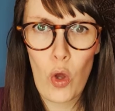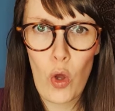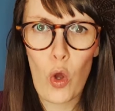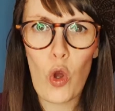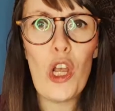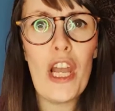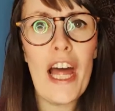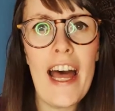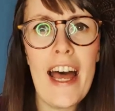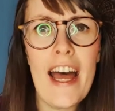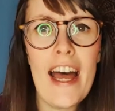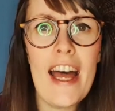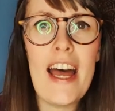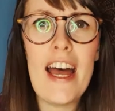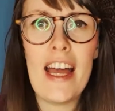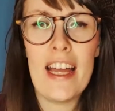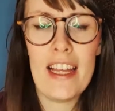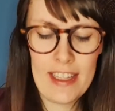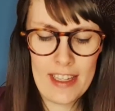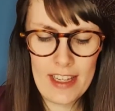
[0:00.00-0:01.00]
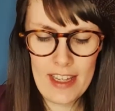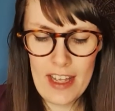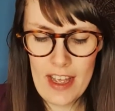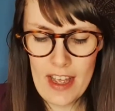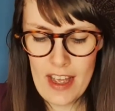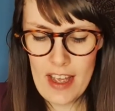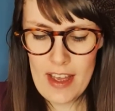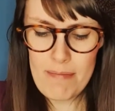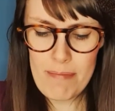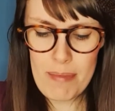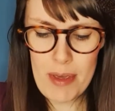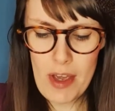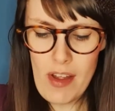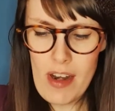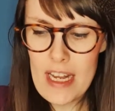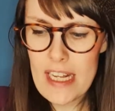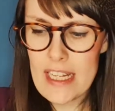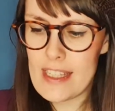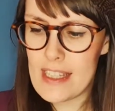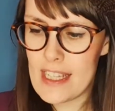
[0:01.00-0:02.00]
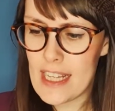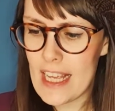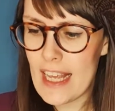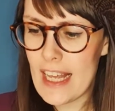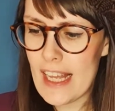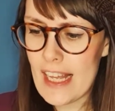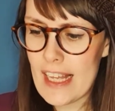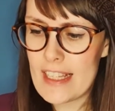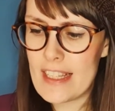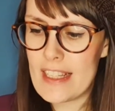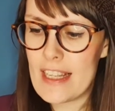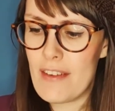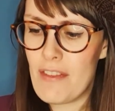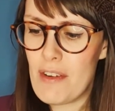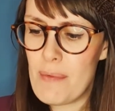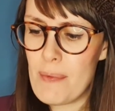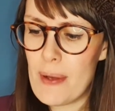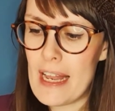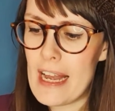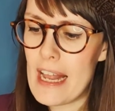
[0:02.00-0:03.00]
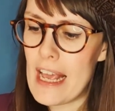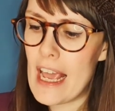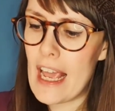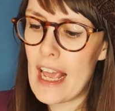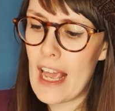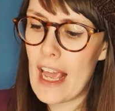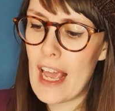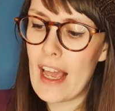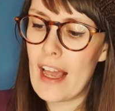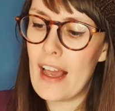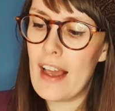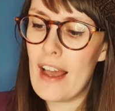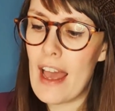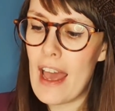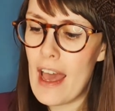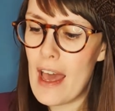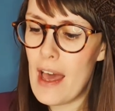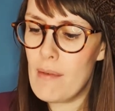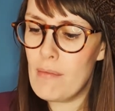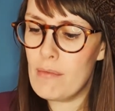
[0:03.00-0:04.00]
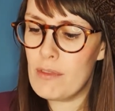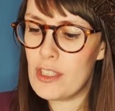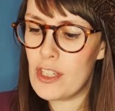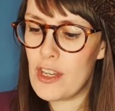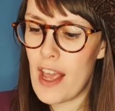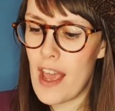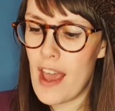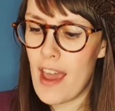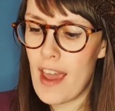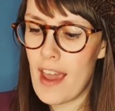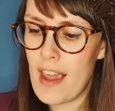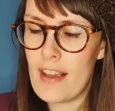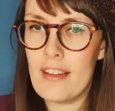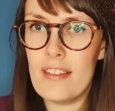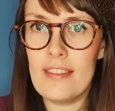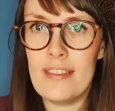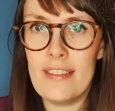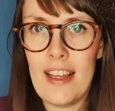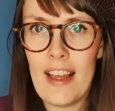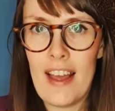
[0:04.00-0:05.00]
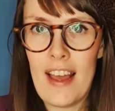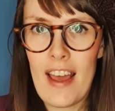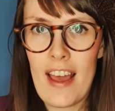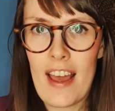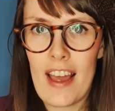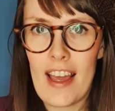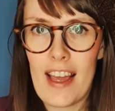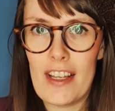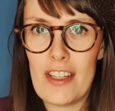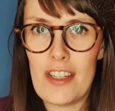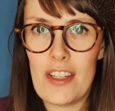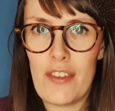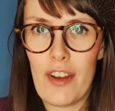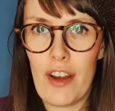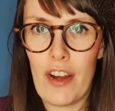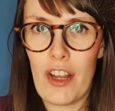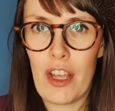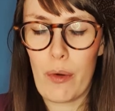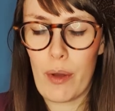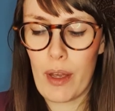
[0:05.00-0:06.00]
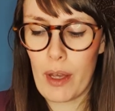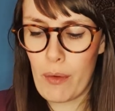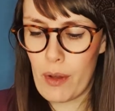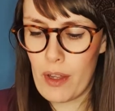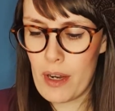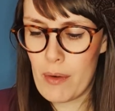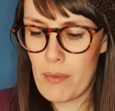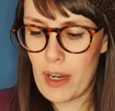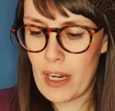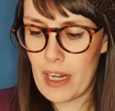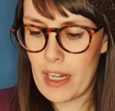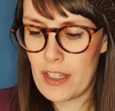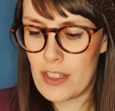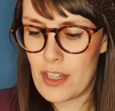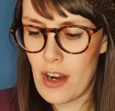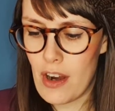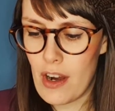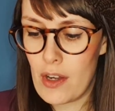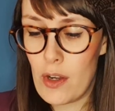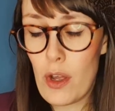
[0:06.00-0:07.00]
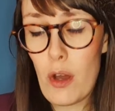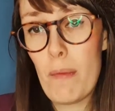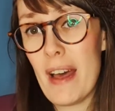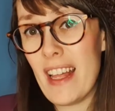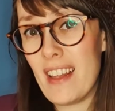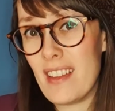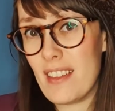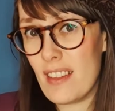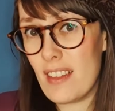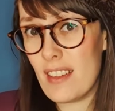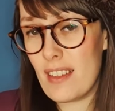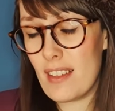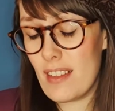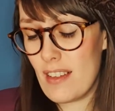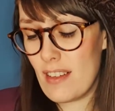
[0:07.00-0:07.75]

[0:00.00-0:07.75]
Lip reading: Hola! Buenos dias, everybody. Today is a very quick one. I'm really sorry. No maths.